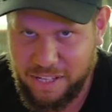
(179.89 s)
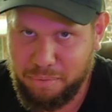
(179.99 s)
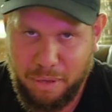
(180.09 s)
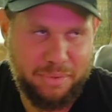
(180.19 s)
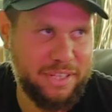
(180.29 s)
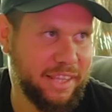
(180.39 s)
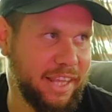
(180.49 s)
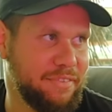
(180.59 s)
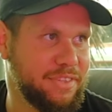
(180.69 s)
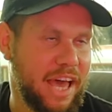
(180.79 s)
Like people just
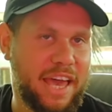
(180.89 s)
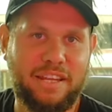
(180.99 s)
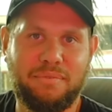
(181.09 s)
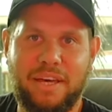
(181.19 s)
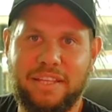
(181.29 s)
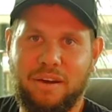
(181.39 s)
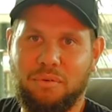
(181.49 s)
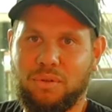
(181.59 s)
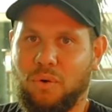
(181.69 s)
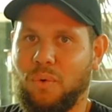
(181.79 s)
love to hate them, and they
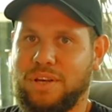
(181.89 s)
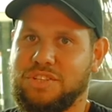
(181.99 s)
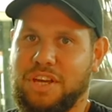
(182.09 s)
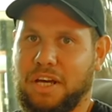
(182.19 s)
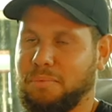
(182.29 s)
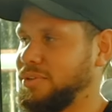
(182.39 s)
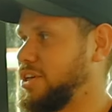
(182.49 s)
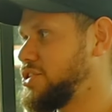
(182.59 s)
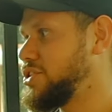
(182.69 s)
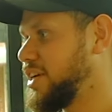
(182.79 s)
will always check up on
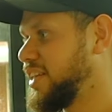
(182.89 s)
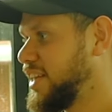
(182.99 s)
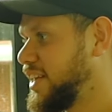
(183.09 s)
their shit.